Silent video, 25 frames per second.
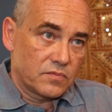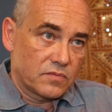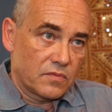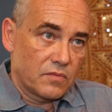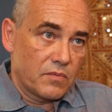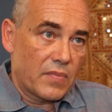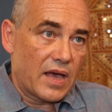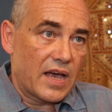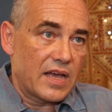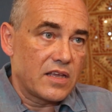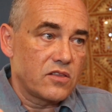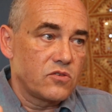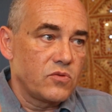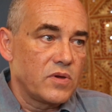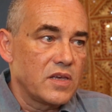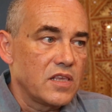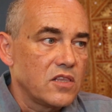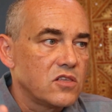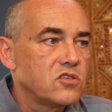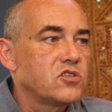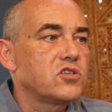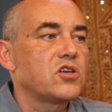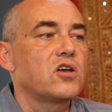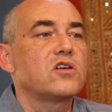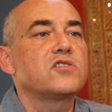by
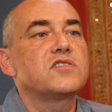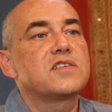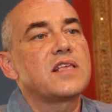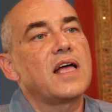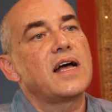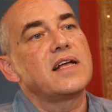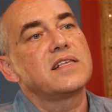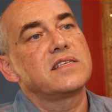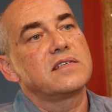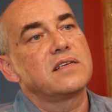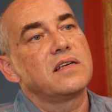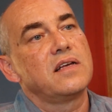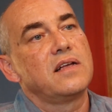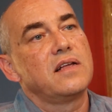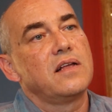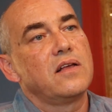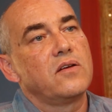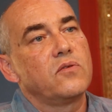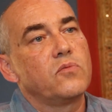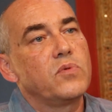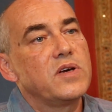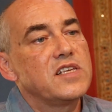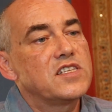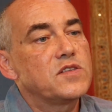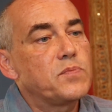doing just that,
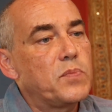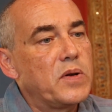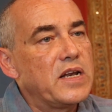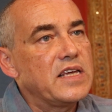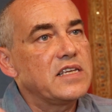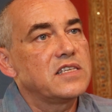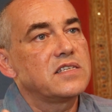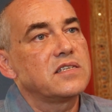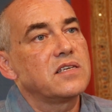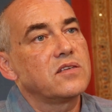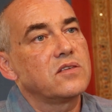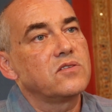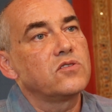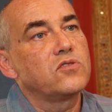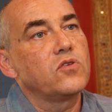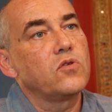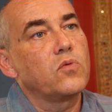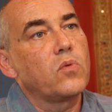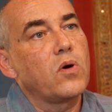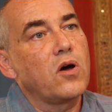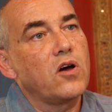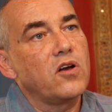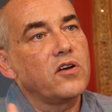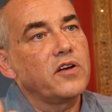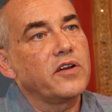we split the
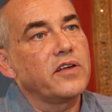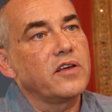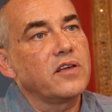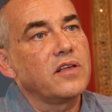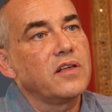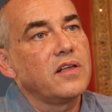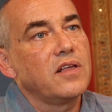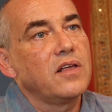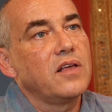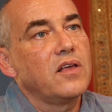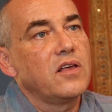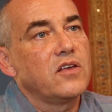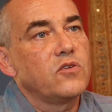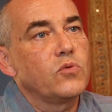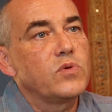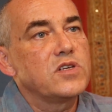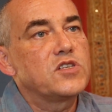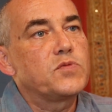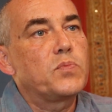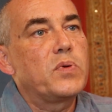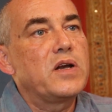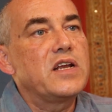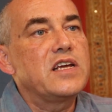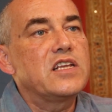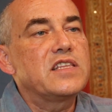world, we
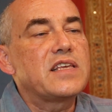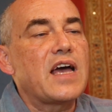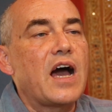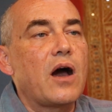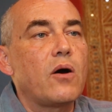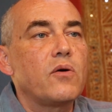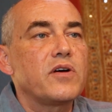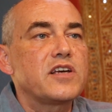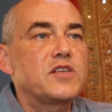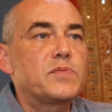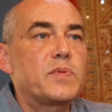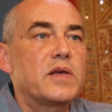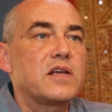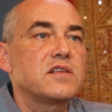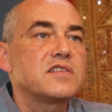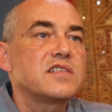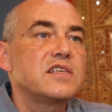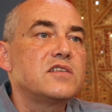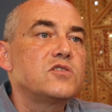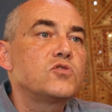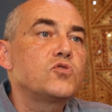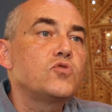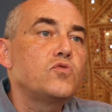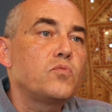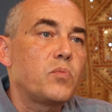split our experience
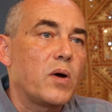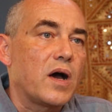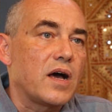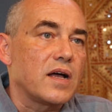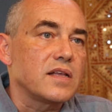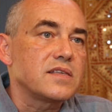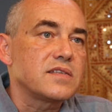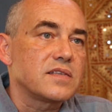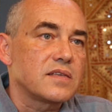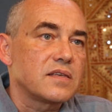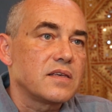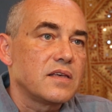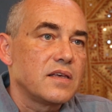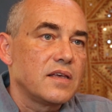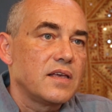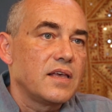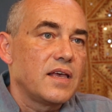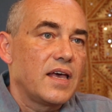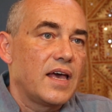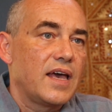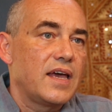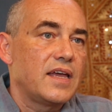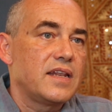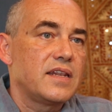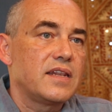in two parts,
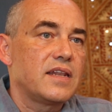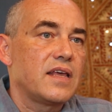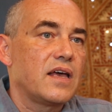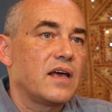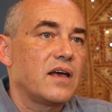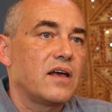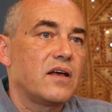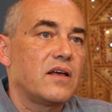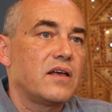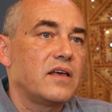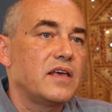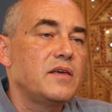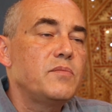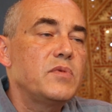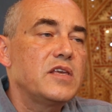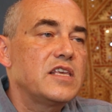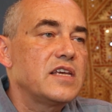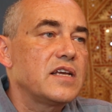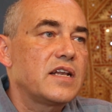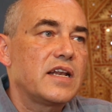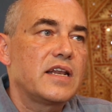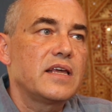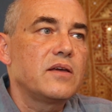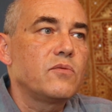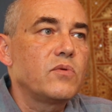and
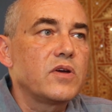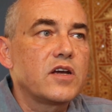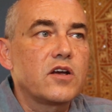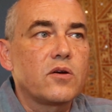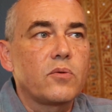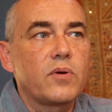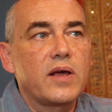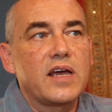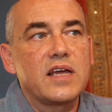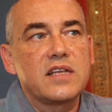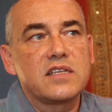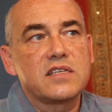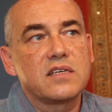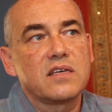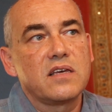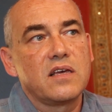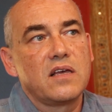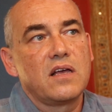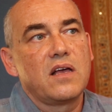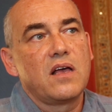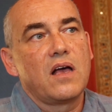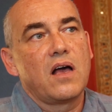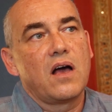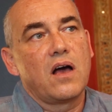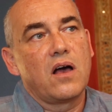immediately we create
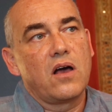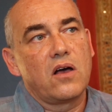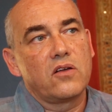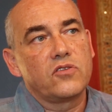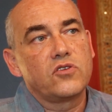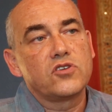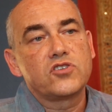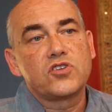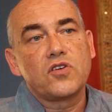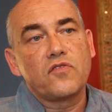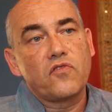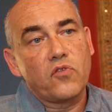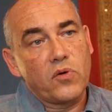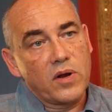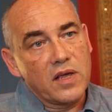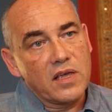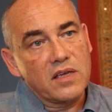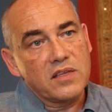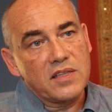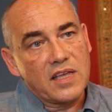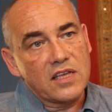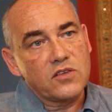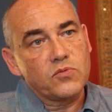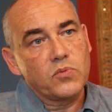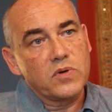the
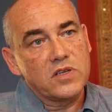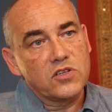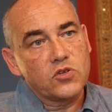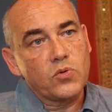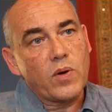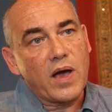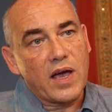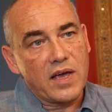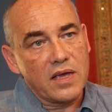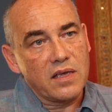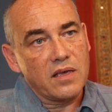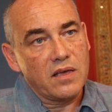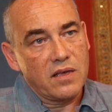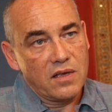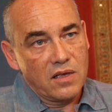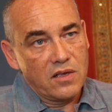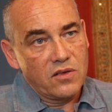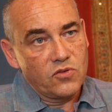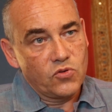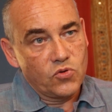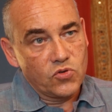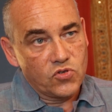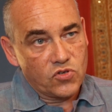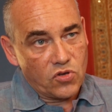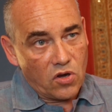suffering that we try
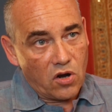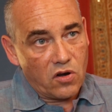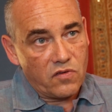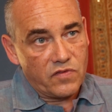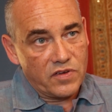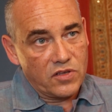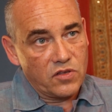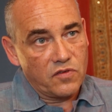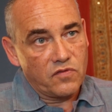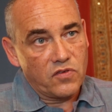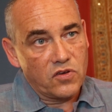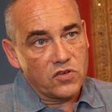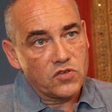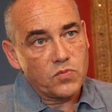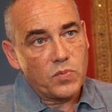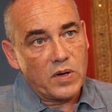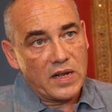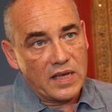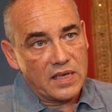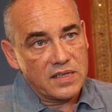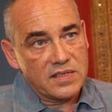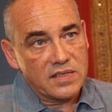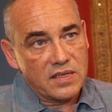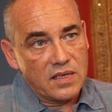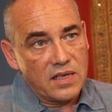to solve in the first
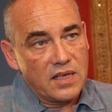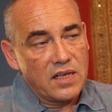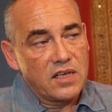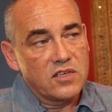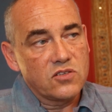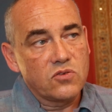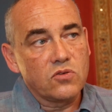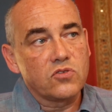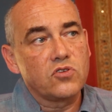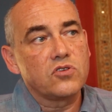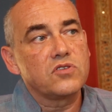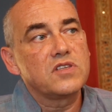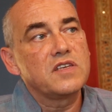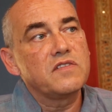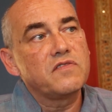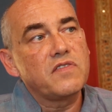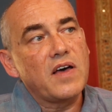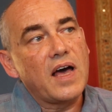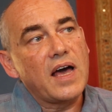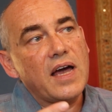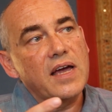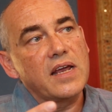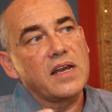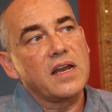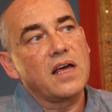place. So the
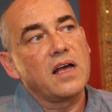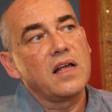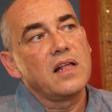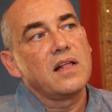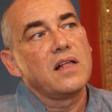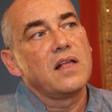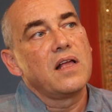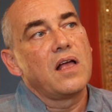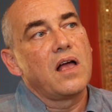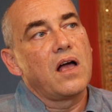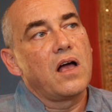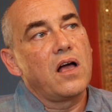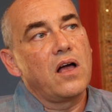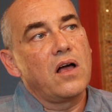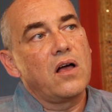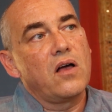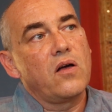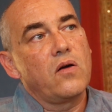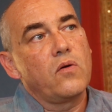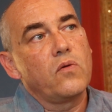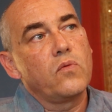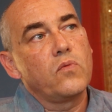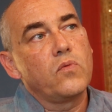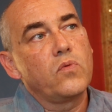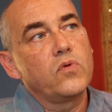divine
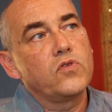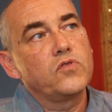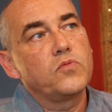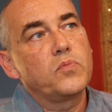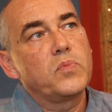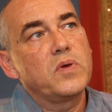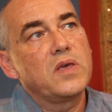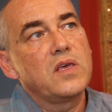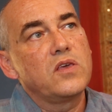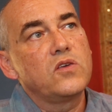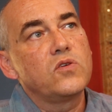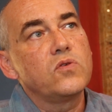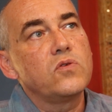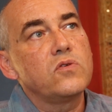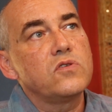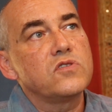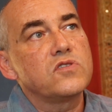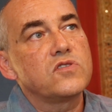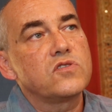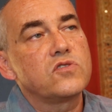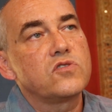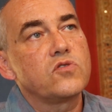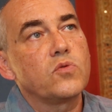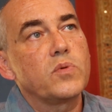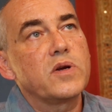would be
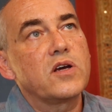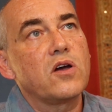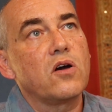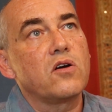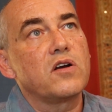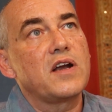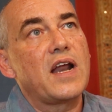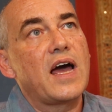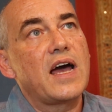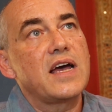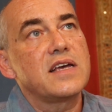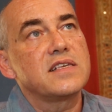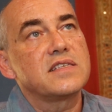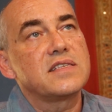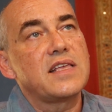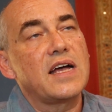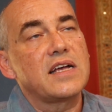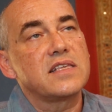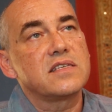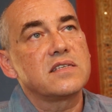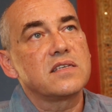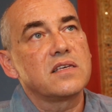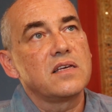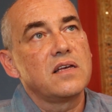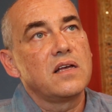used to recognize
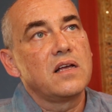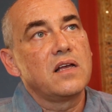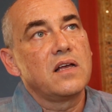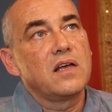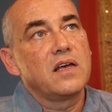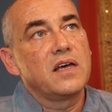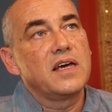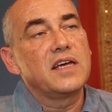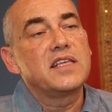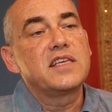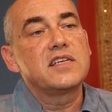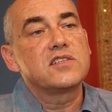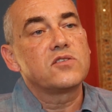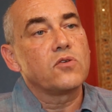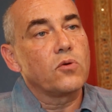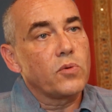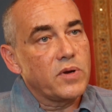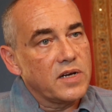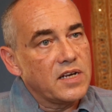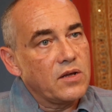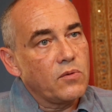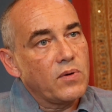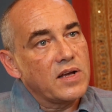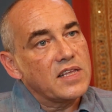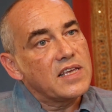that it is
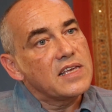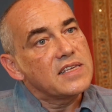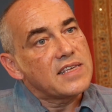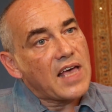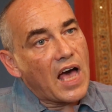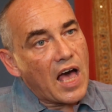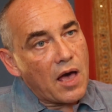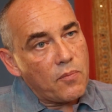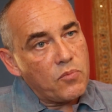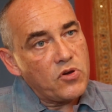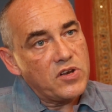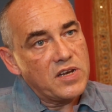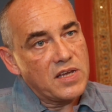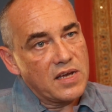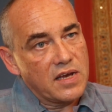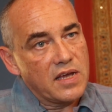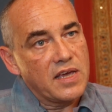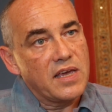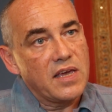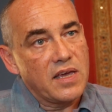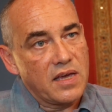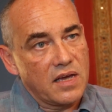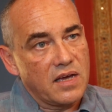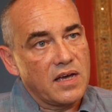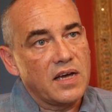already what is happening
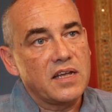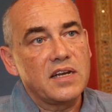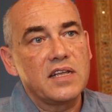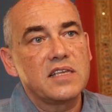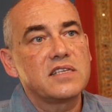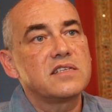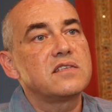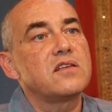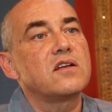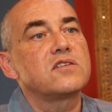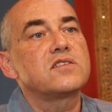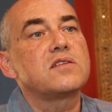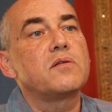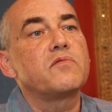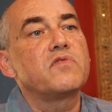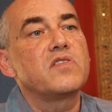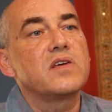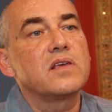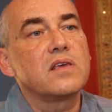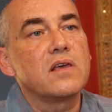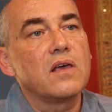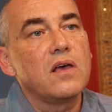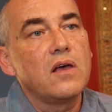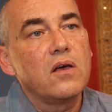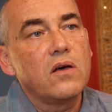here, and it's not
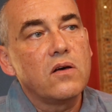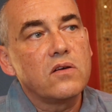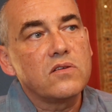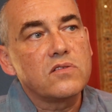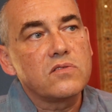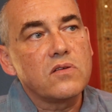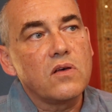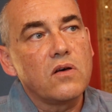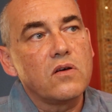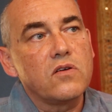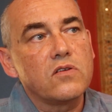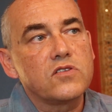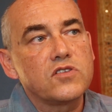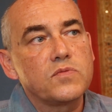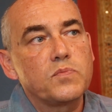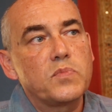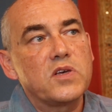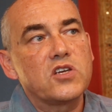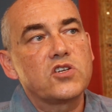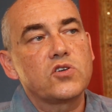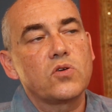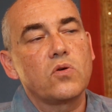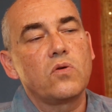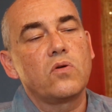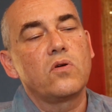something, a
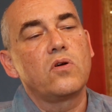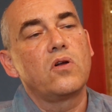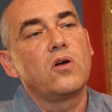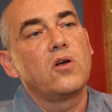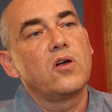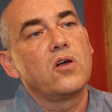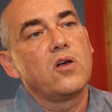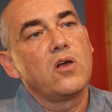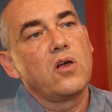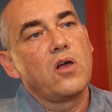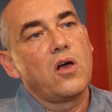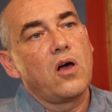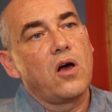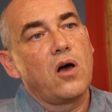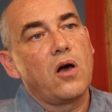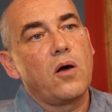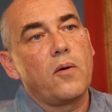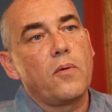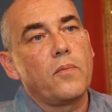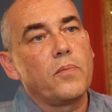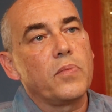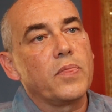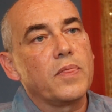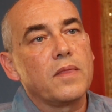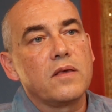special
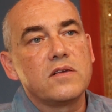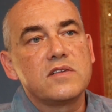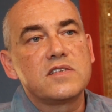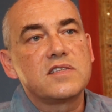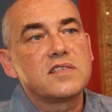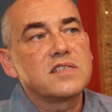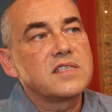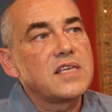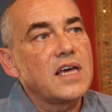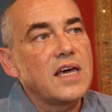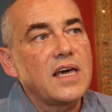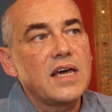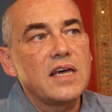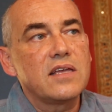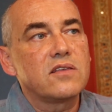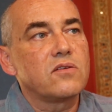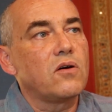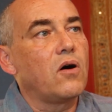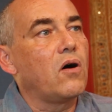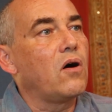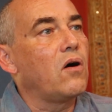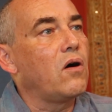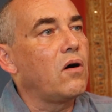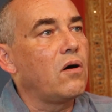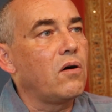state
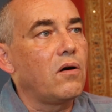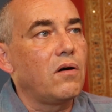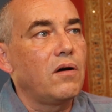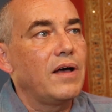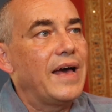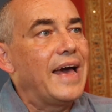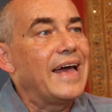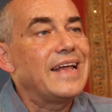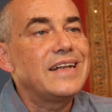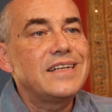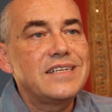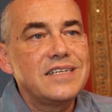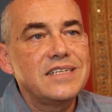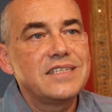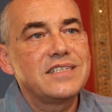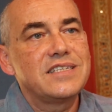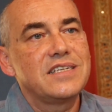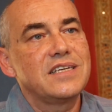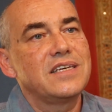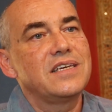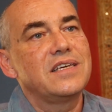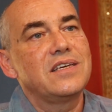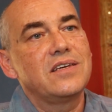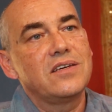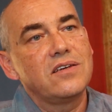or
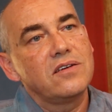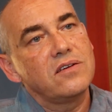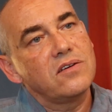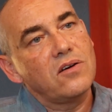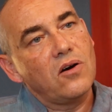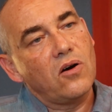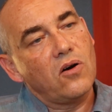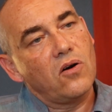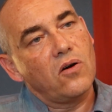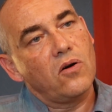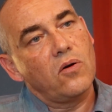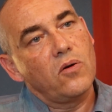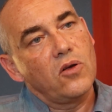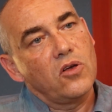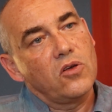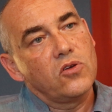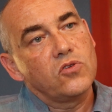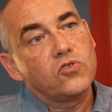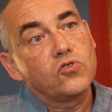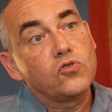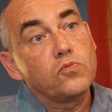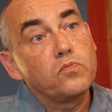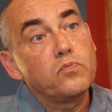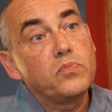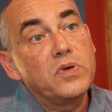entity, or
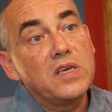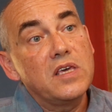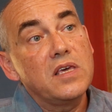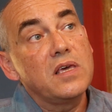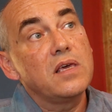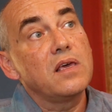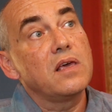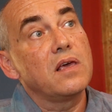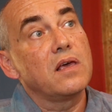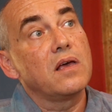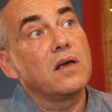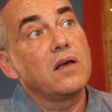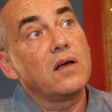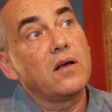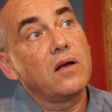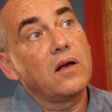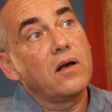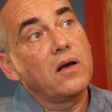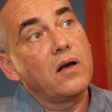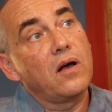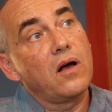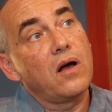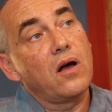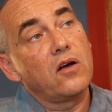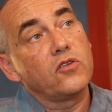to
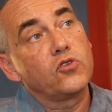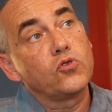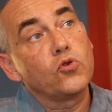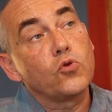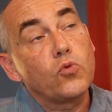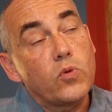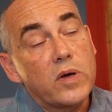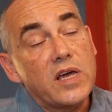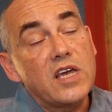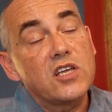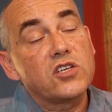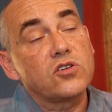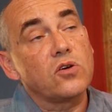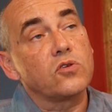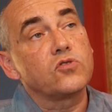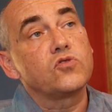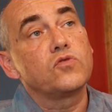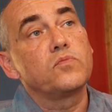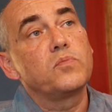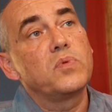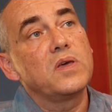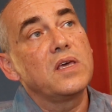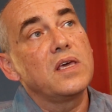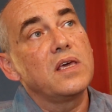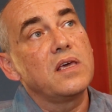reach or to
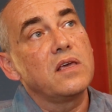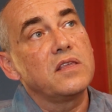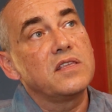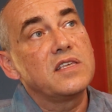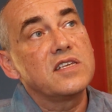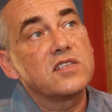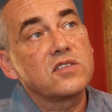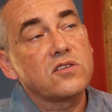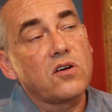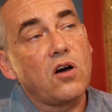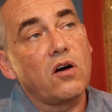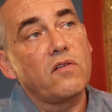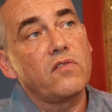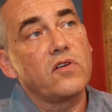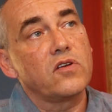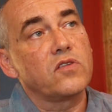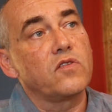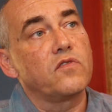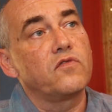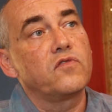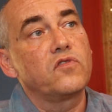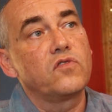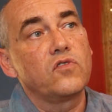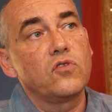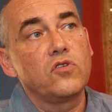be
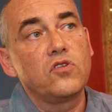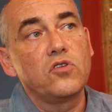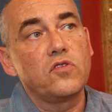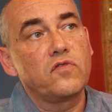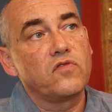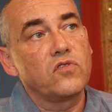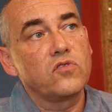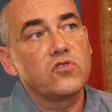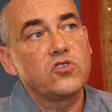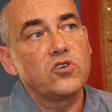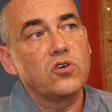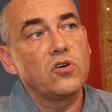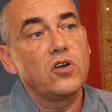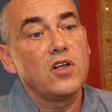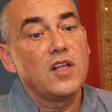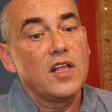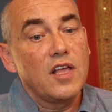discovered in the future,